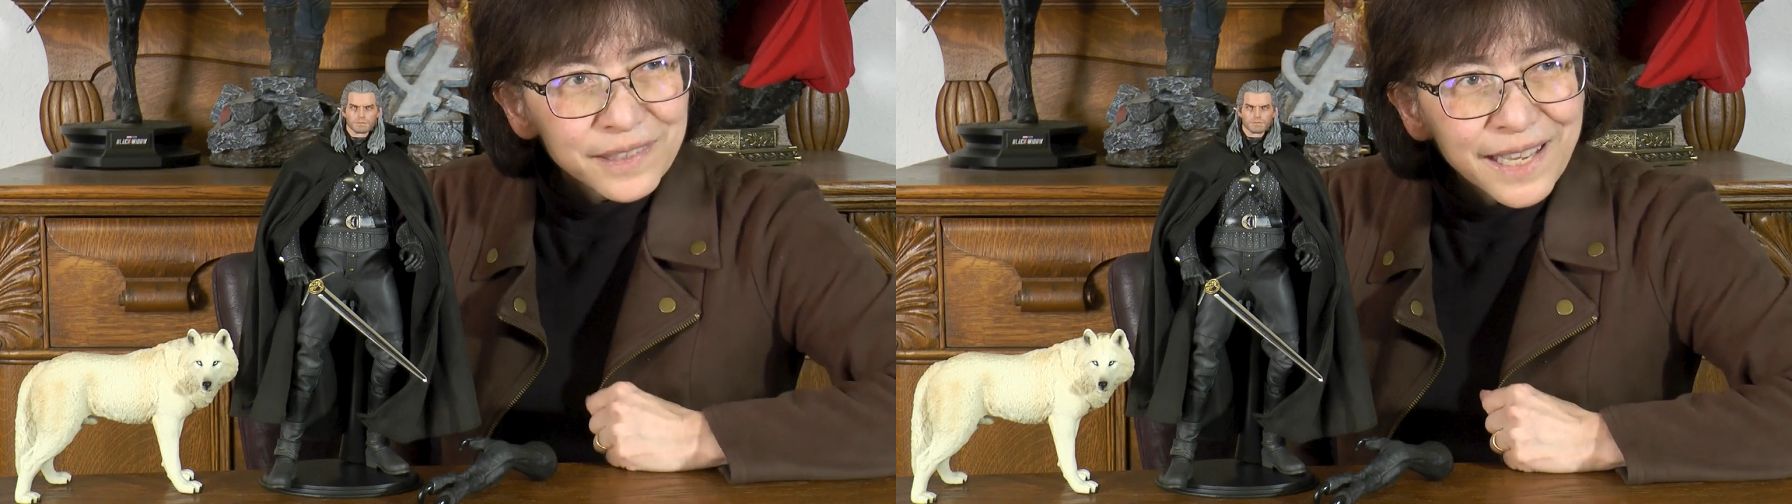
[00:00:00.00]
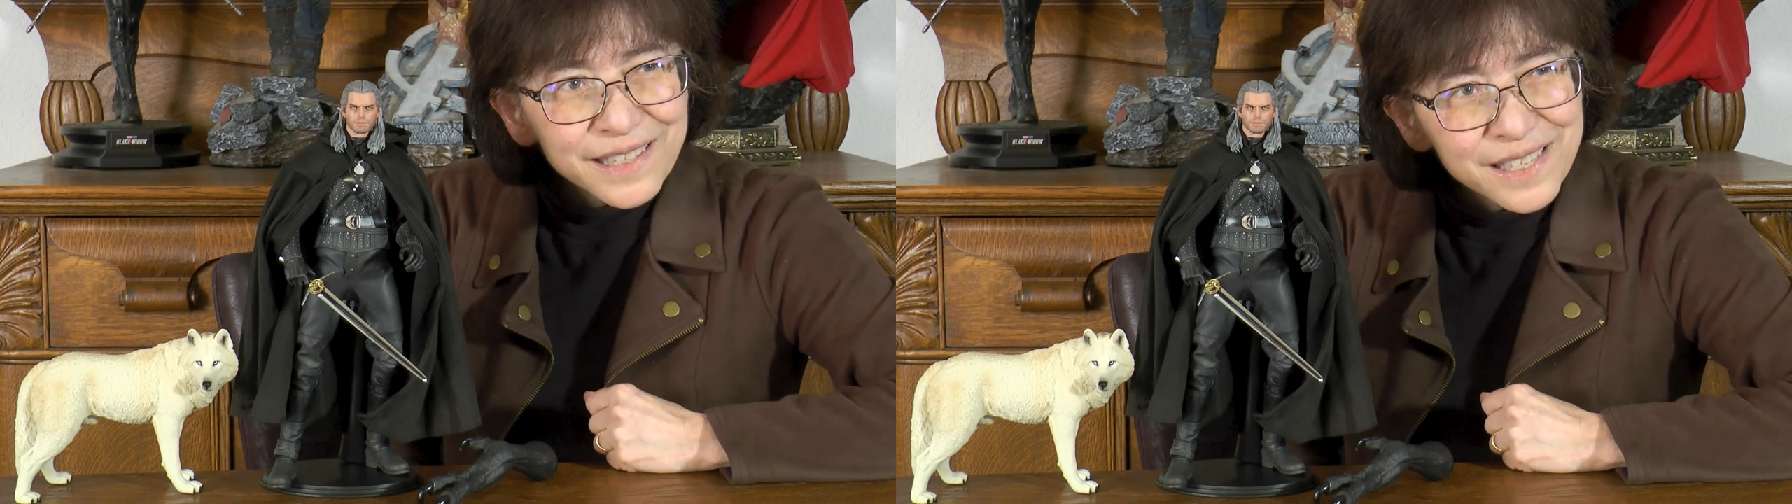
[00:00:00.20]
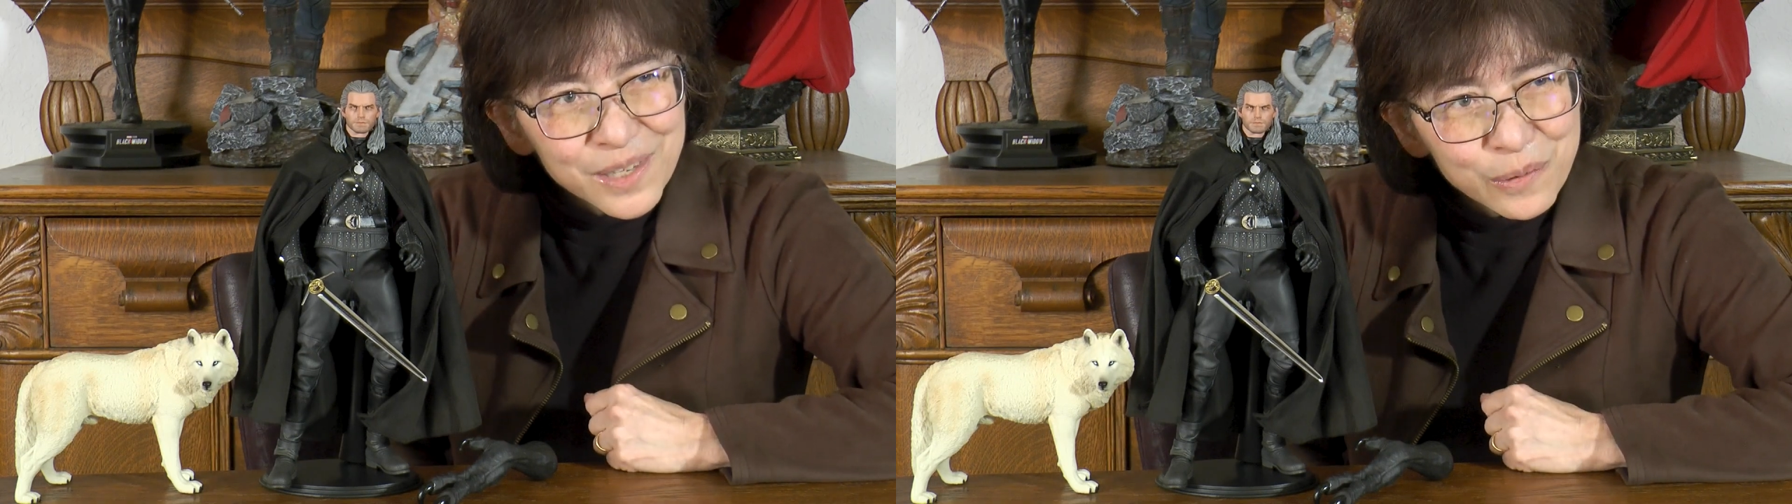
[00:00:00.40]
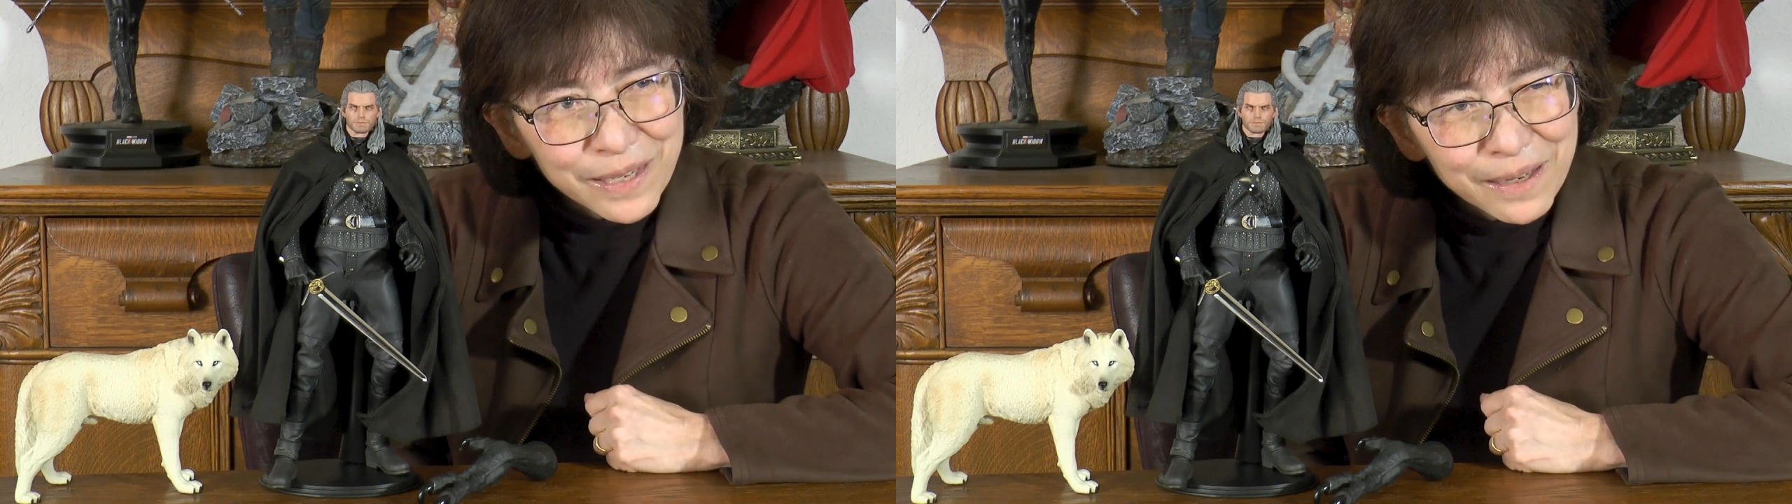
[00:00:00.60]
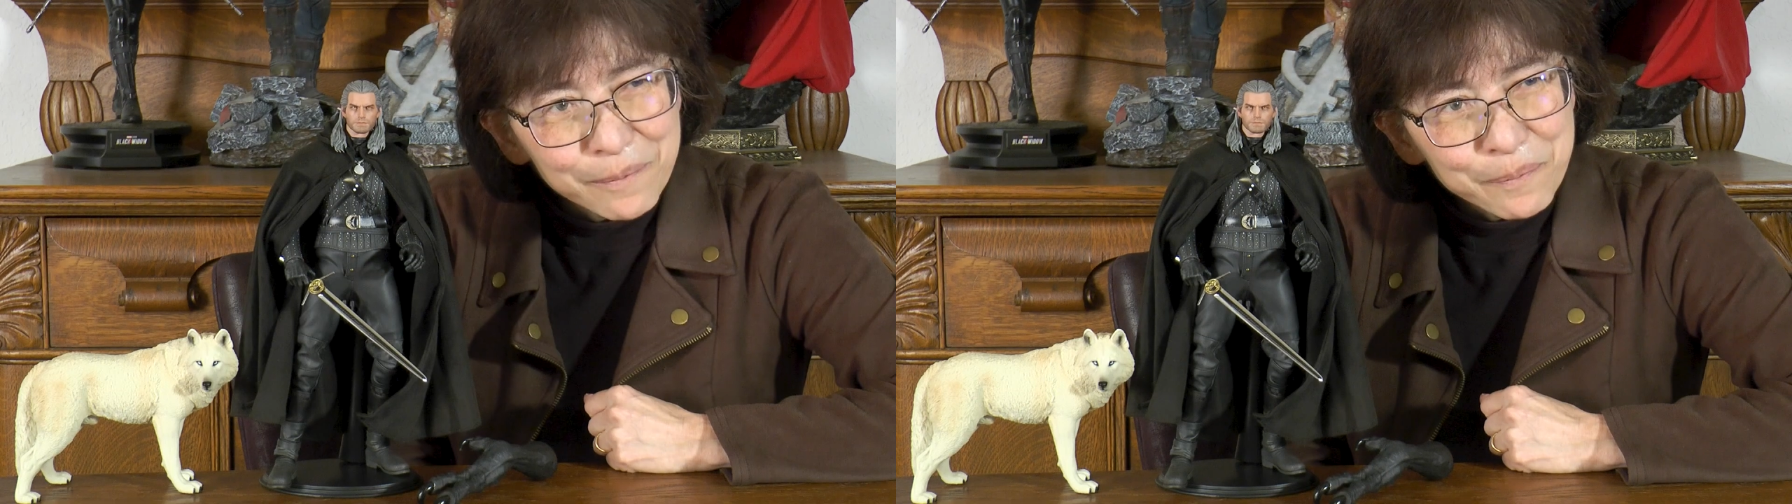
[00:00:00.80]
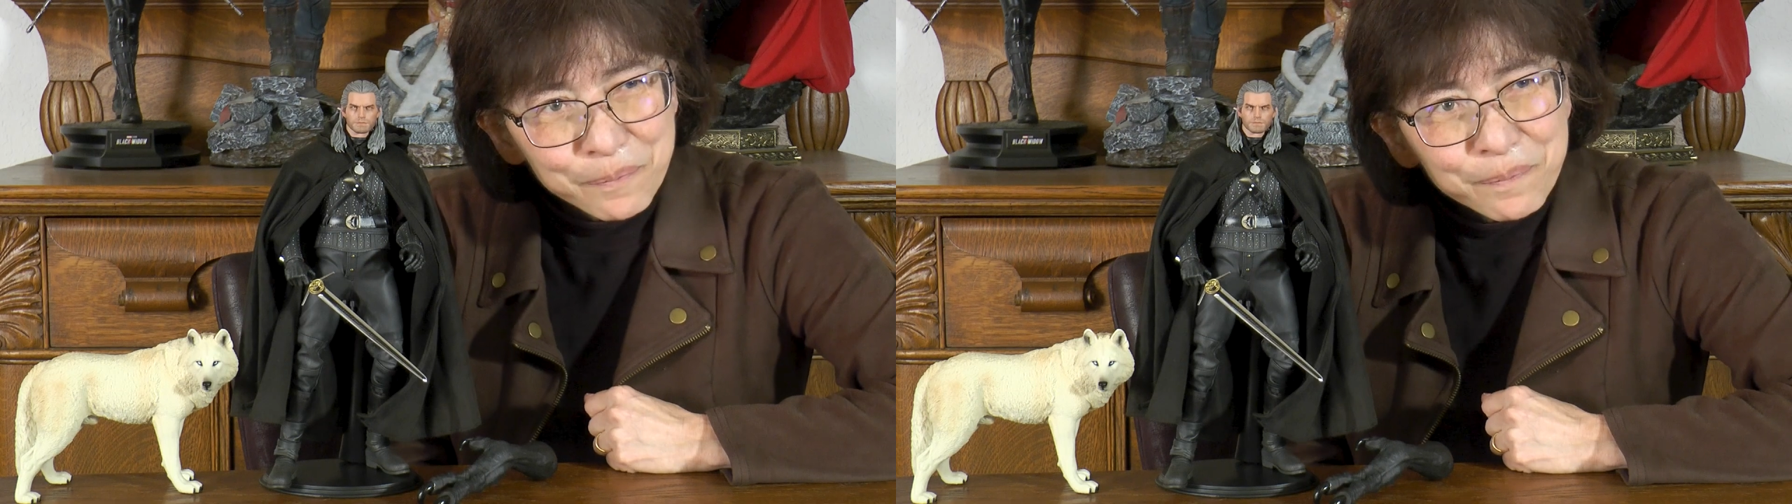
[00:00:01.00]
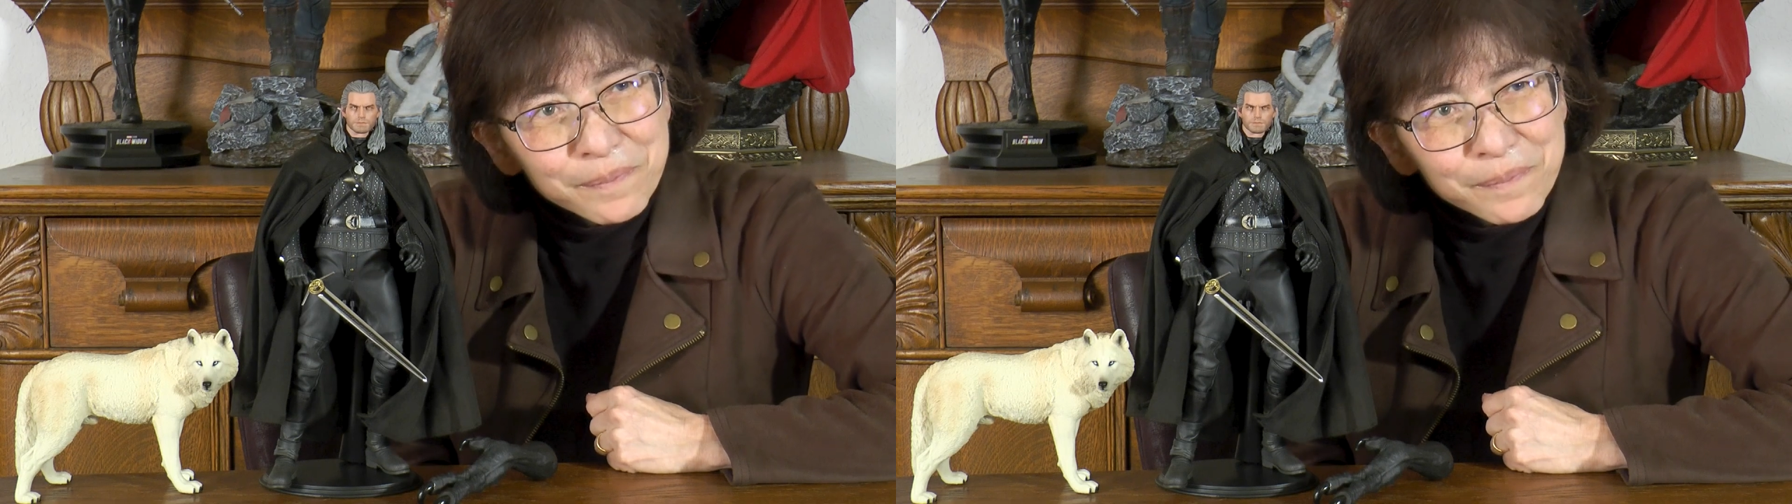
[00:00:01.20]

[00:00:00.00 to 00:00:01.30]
next to him.